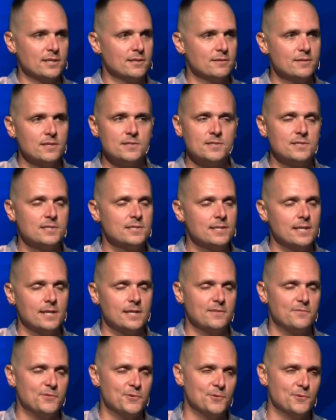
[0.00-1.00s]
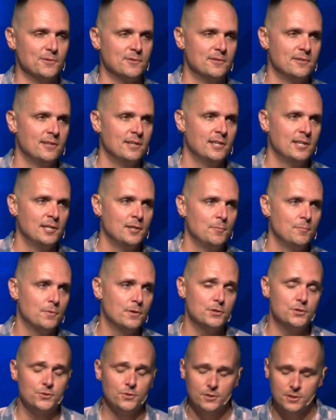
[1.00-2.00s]
It doesn't save you, but
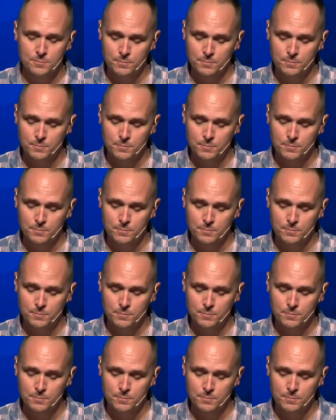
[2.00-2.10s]
it sure does